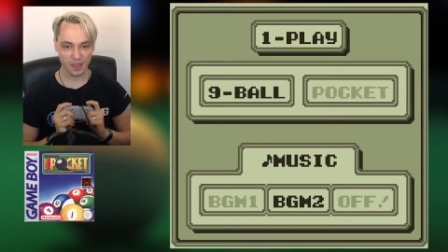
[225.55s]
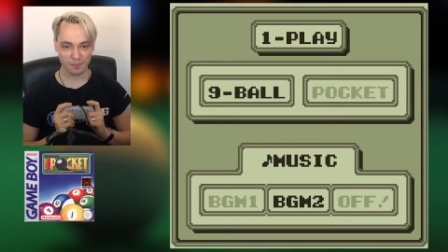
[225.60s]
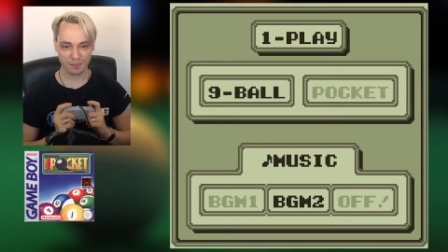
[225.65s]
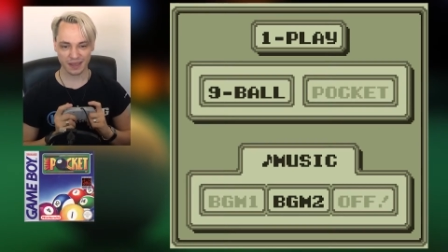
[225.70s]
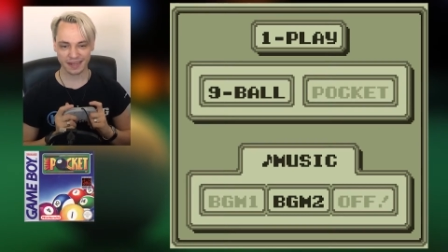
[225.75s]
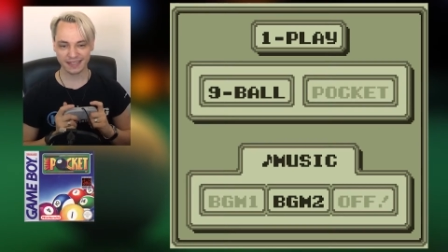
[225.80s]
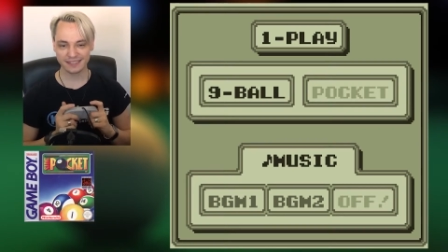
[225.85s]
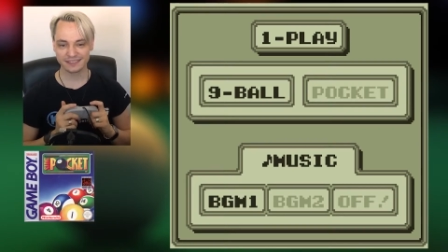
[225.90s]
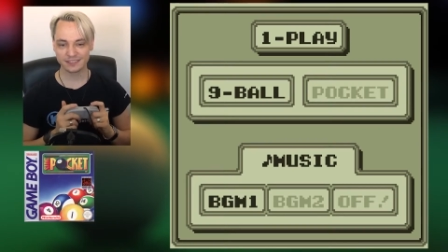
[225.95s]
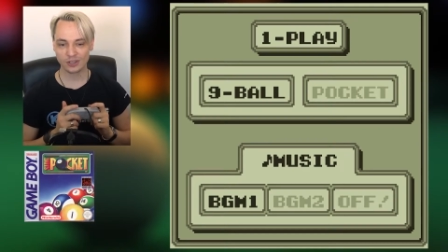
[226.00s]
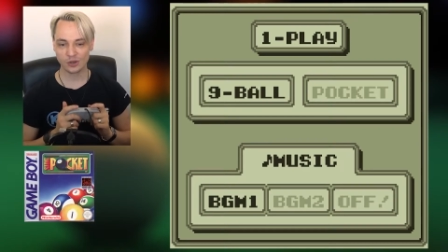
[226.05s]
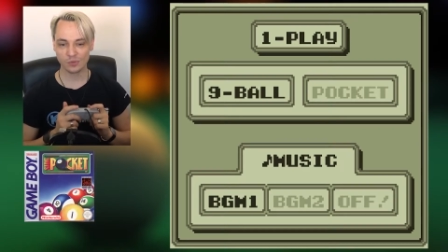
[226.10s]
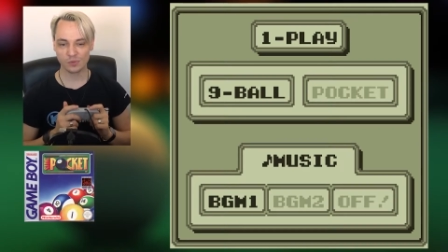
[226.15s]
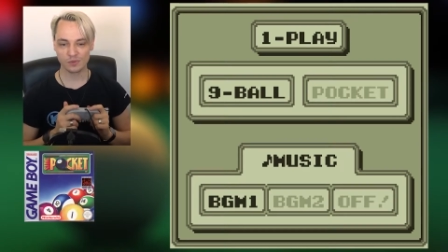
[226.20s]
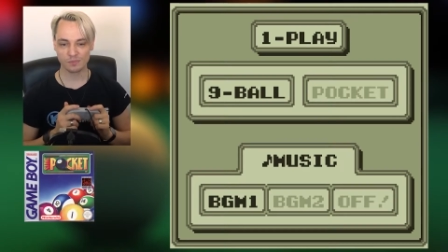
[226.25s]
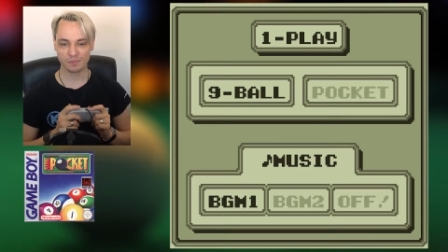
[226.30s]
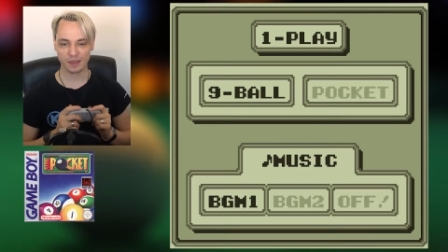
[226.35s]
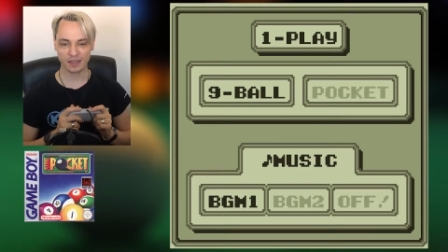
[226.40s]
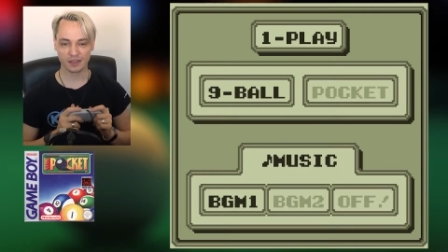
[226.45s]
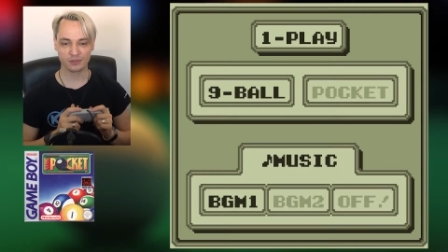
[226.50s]
But let's go
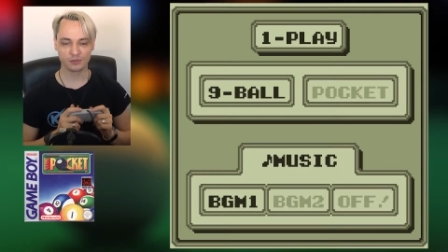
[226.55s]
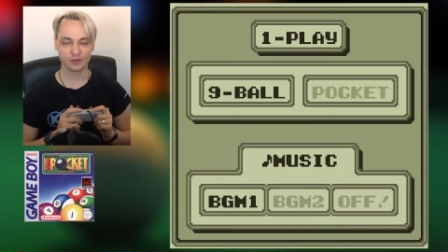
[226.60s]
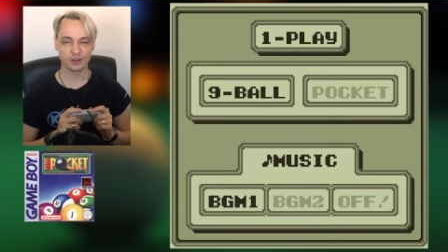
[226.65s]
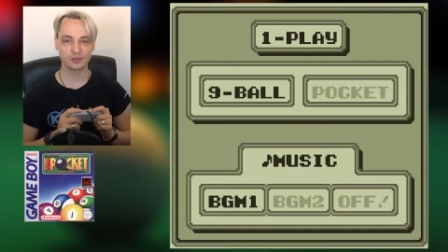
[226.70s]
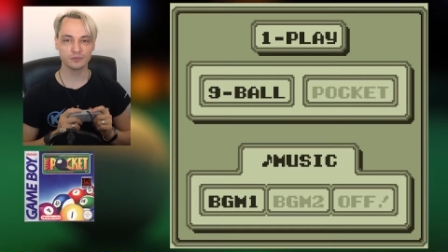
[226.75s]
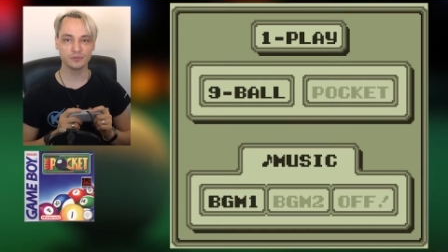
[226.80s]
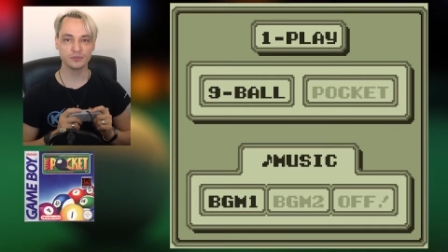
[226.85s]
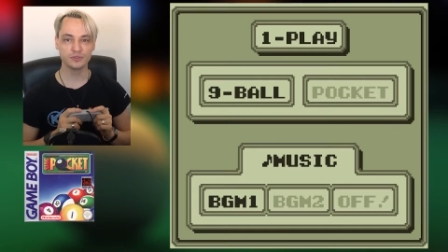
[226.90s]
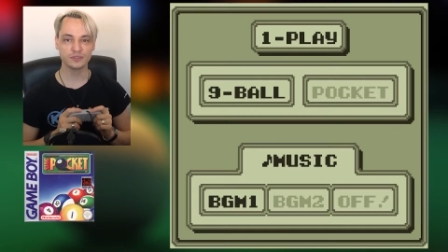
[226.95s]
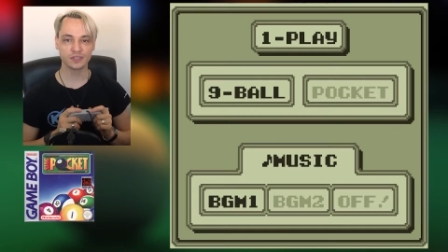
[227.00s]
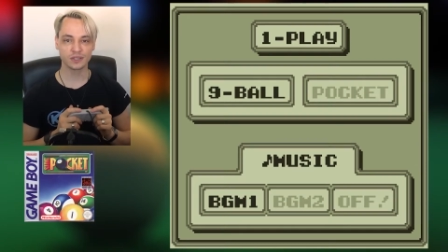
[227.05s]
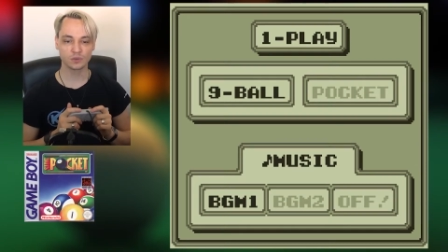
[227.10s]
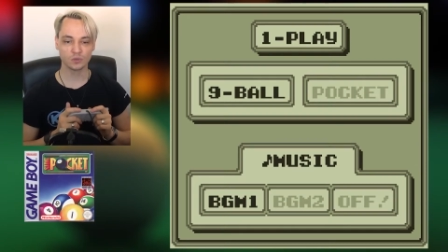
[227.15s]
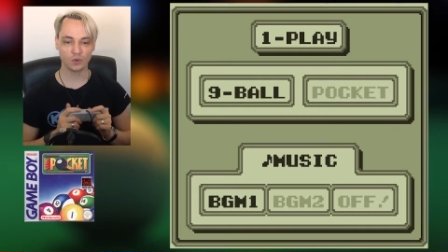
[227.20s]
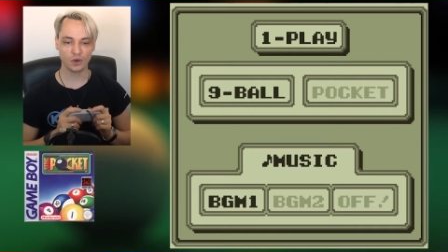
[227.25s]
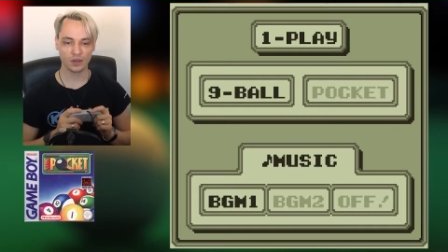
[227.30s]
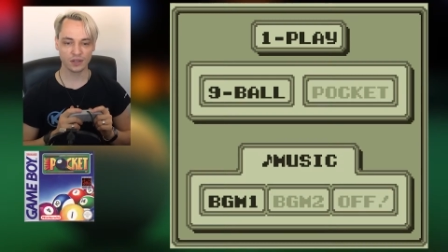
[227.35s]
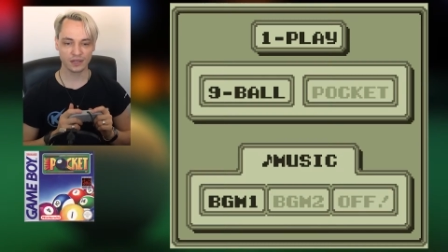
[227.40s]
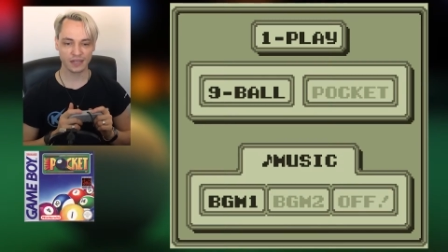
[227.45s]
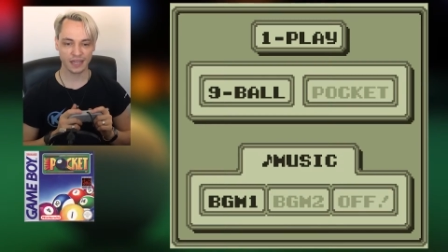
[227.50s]
with background music
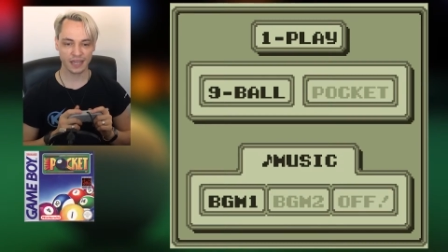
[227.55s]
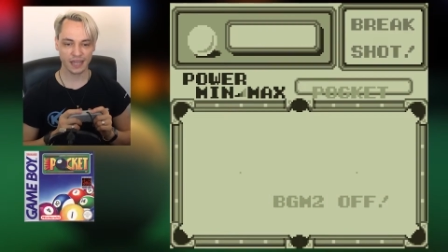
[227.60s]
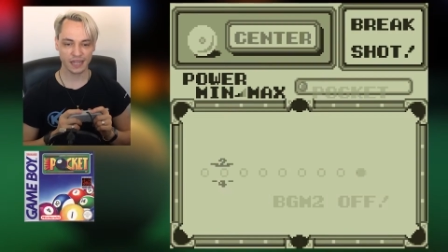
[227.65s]
1,